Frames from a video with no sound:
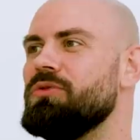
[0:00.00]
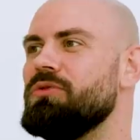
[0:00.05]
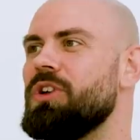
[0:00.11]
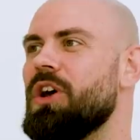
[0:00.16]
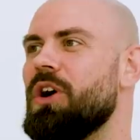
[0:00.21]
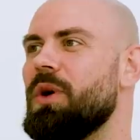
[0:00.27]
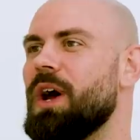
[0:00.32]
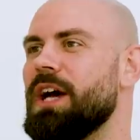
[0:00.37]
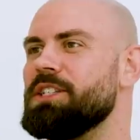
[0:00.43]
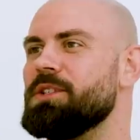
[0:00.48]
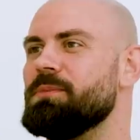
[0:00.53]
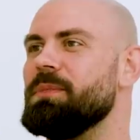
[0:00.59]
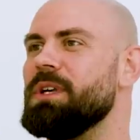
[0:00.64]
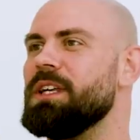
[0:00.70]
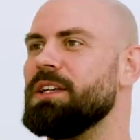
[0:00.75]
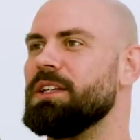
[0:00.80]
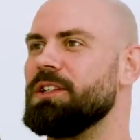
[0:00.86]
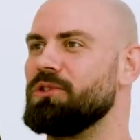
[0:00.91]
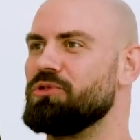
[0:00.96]
know how to
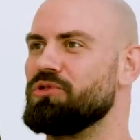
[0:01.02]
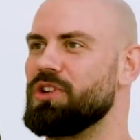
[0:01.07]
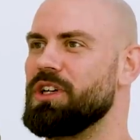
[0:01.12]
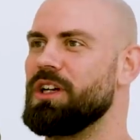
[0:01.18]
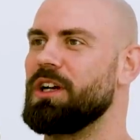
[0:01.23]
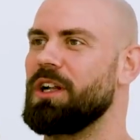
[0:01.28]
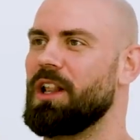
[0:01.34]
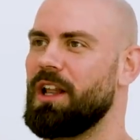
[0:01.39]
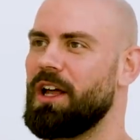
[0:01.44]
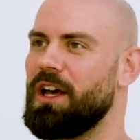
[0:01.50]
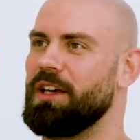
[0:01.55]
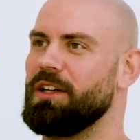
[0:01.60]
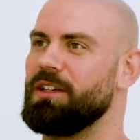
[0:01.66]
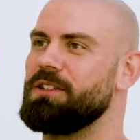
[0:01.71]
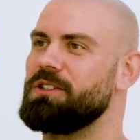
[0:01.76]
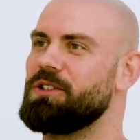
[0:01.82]
meet and greet a client.